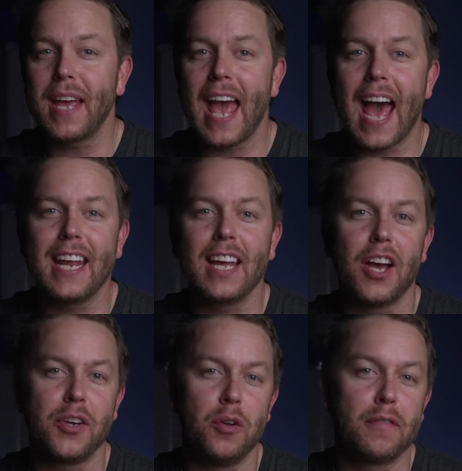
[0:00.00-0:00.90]
be adding
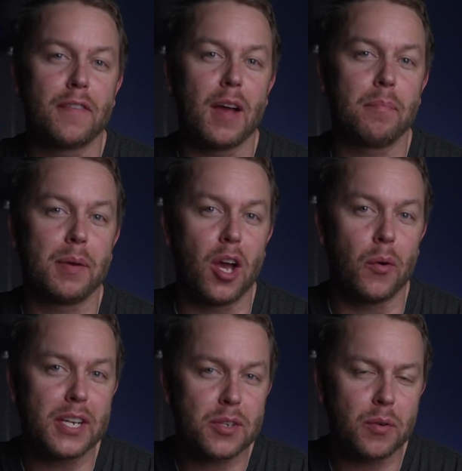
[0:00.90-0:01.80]
a Unifi
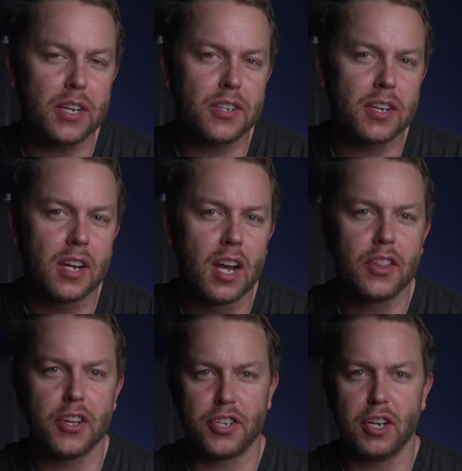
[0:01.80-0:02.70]
PoE switch,
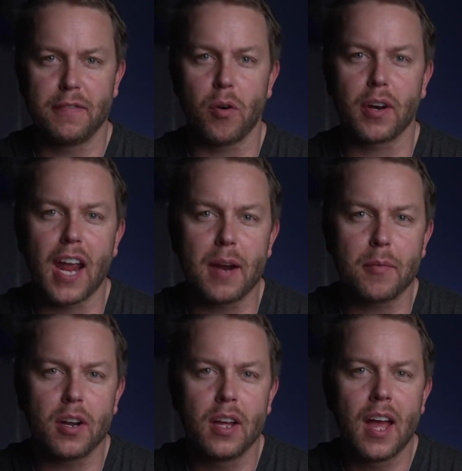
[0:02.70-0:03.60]
the G4
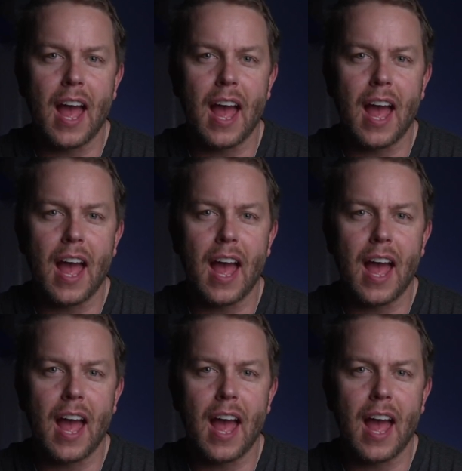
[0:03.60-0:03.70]
camera,